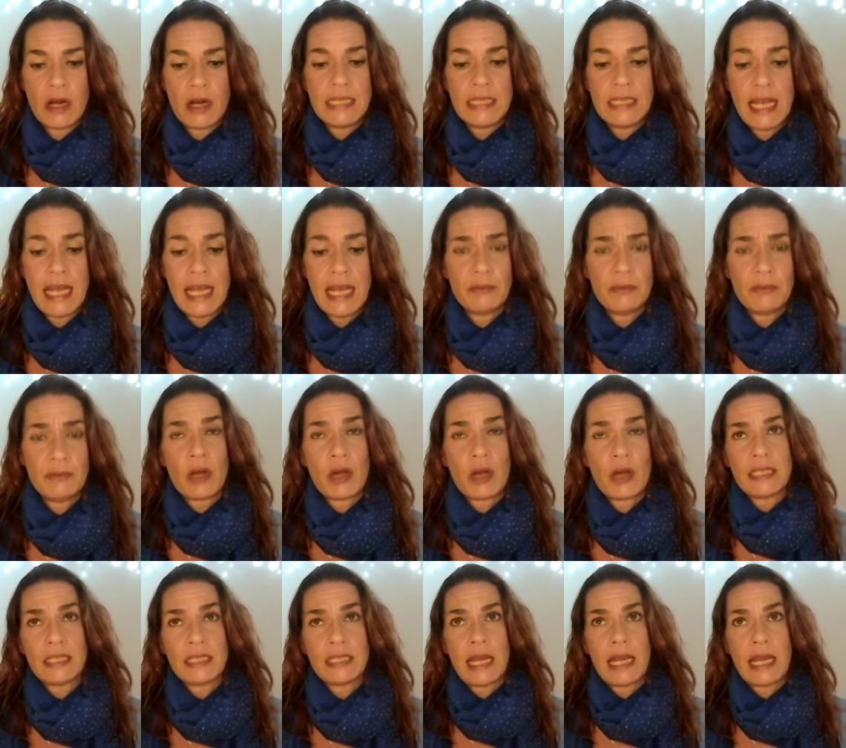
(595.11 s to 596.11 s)
And here, the more
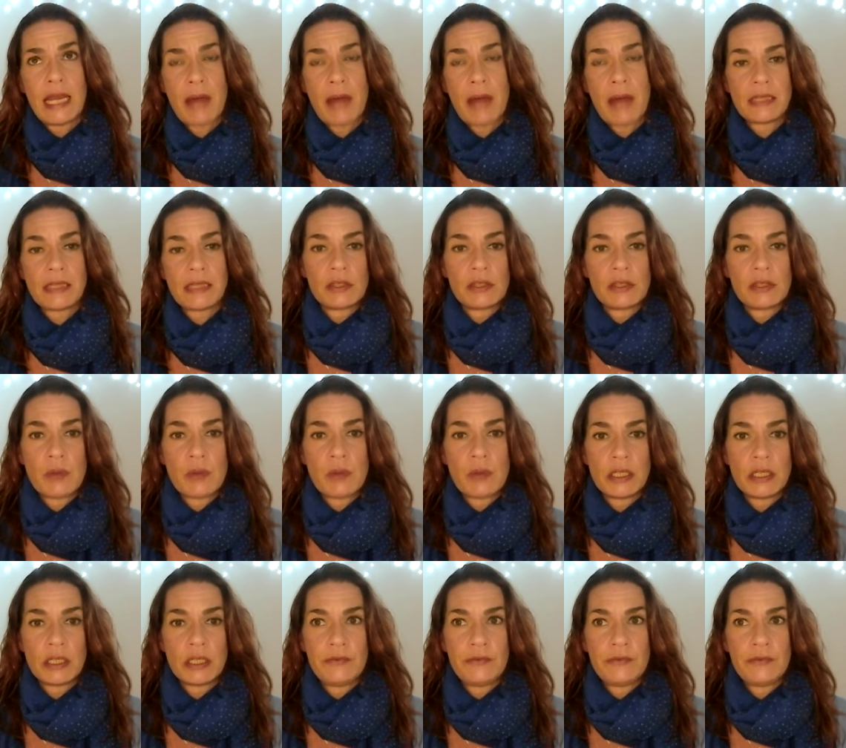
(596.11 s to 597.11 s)
can take part and
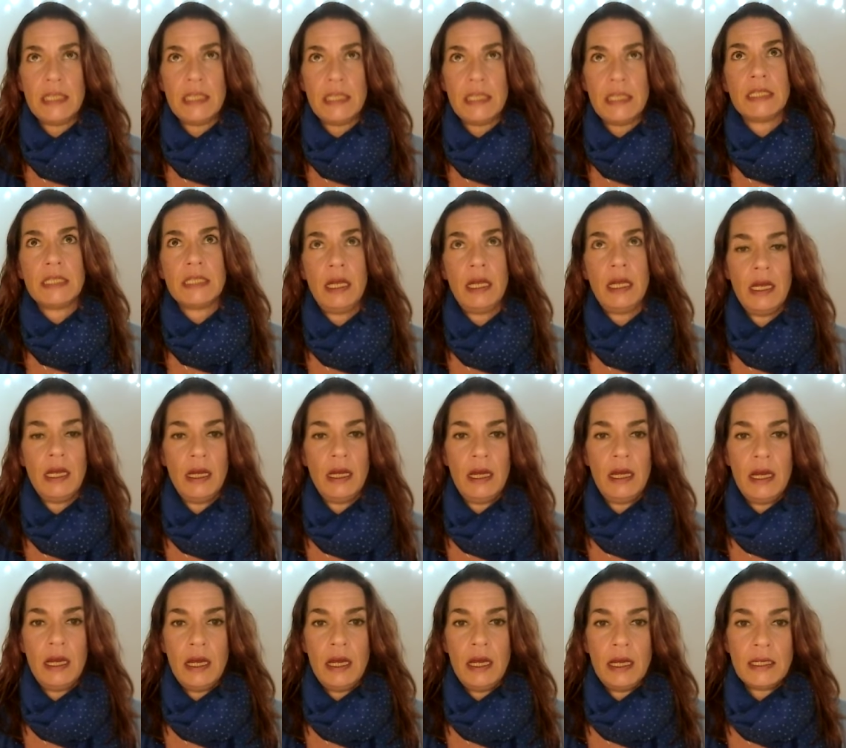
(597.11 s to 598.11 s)
support this field,
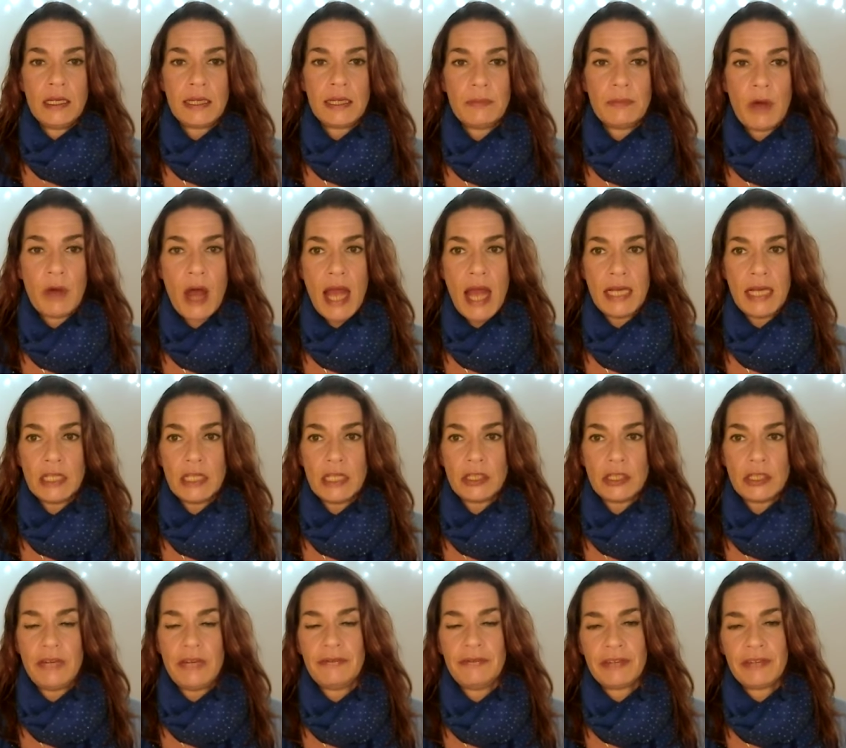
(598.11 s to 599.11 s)
the more energy